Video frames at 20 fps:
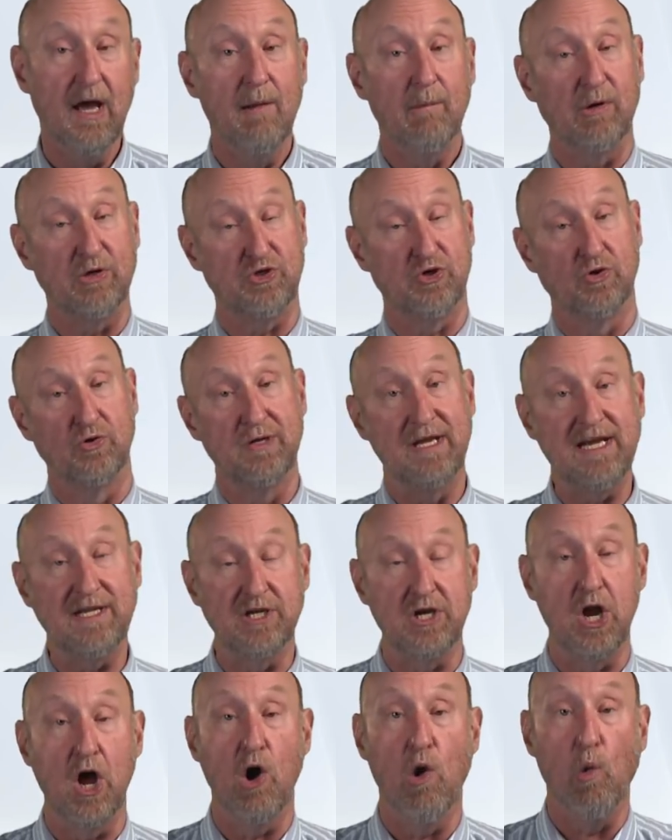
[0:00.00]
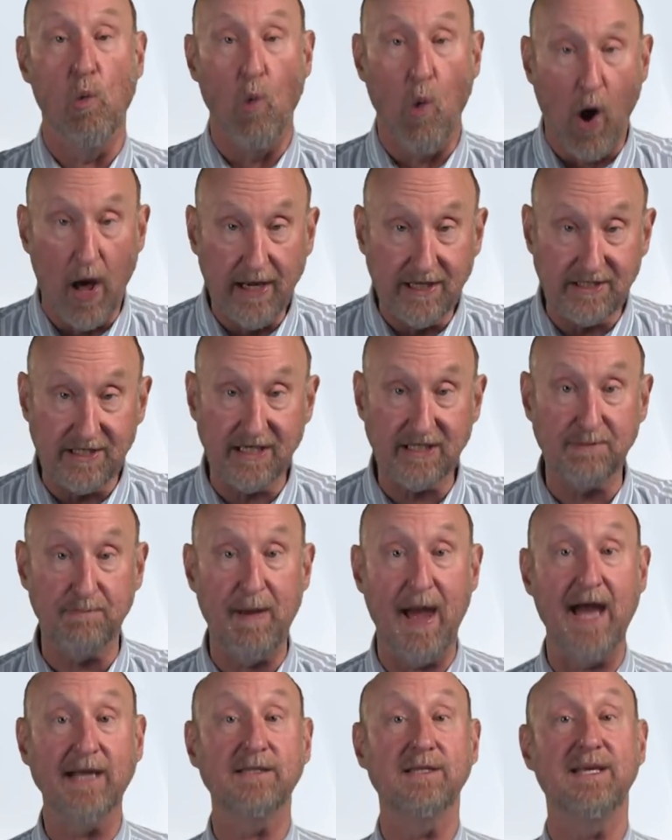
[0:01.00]
But you'll need to know what is
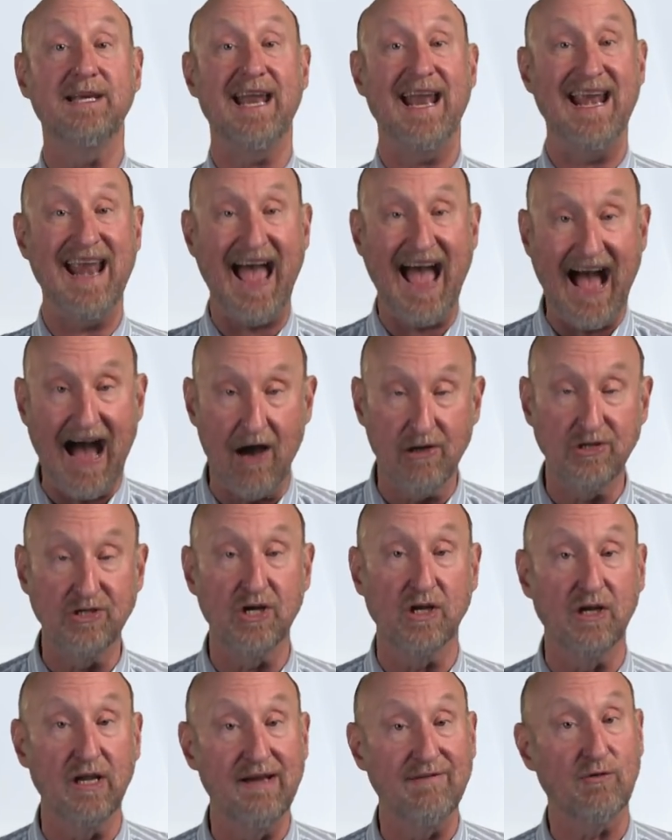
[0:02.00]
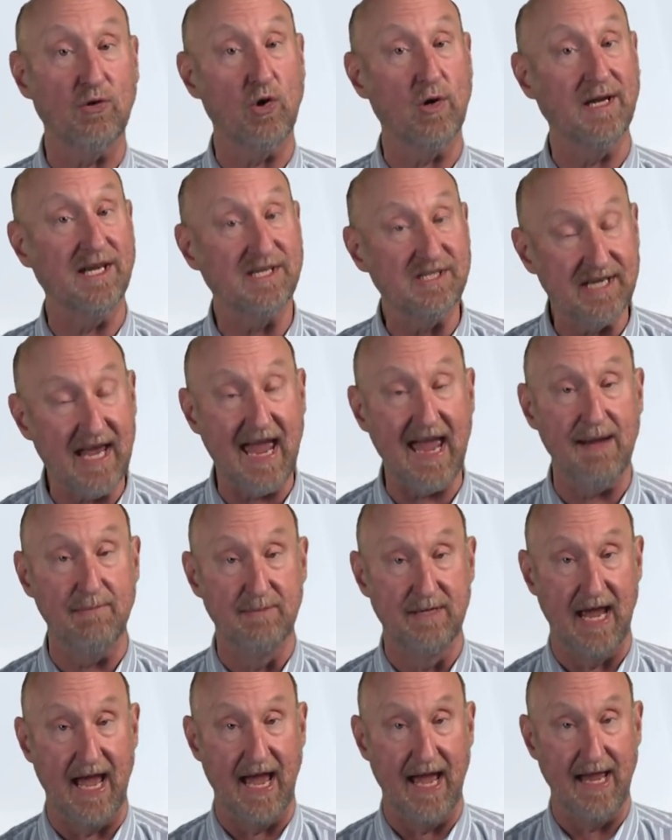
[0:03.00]
expected and how to deliver on
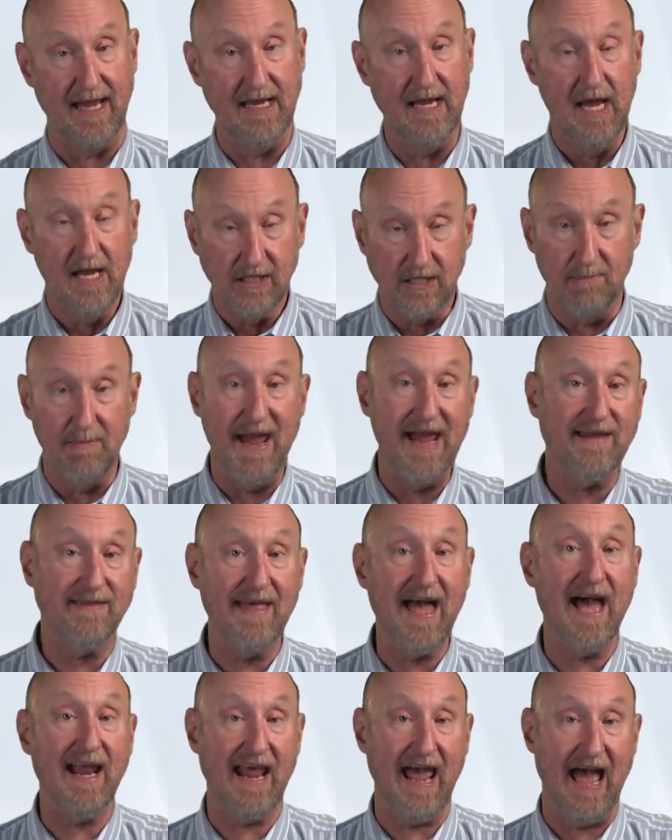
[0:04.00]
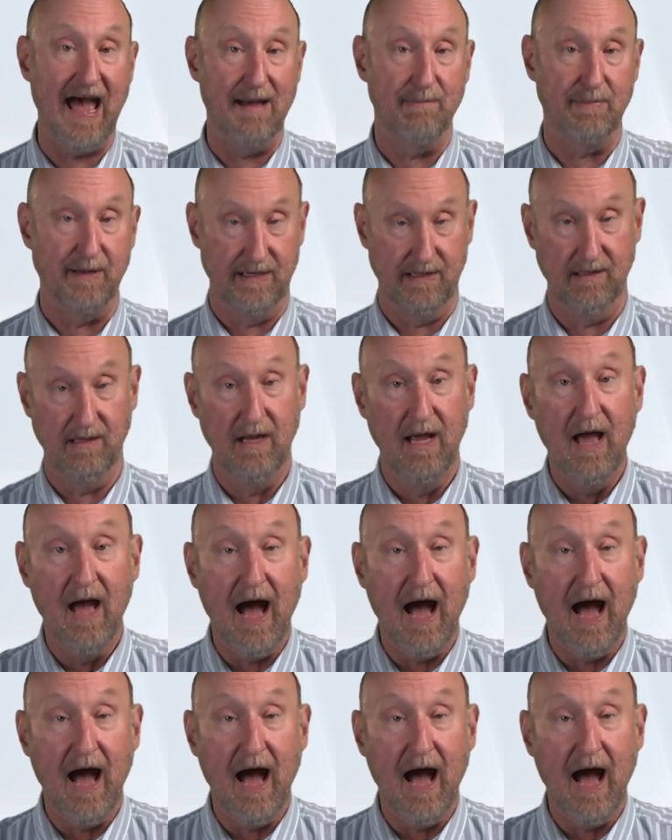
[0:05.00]
exam day to make that happen.